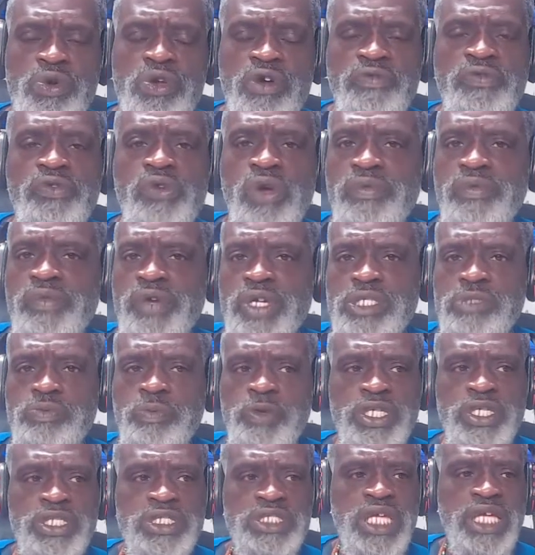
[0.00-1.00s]
if you ever
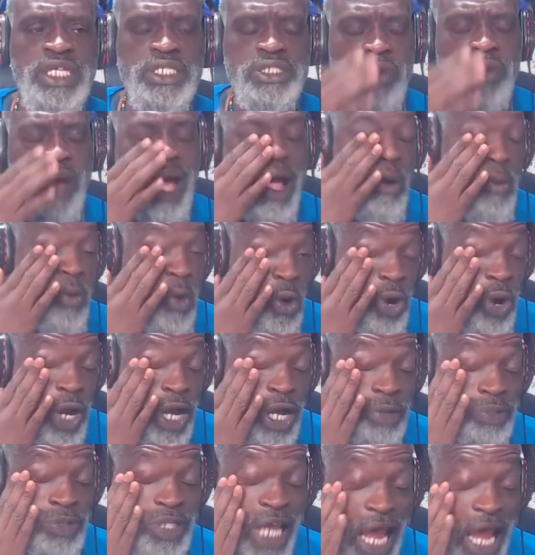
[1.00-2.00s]
experienced that. So I woke
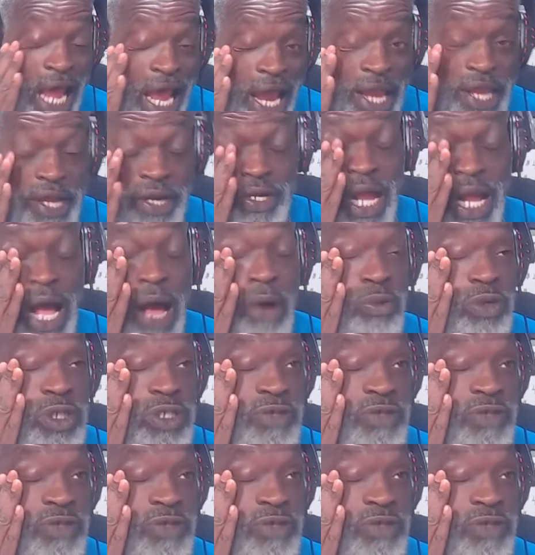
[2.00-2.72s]
up tired. I was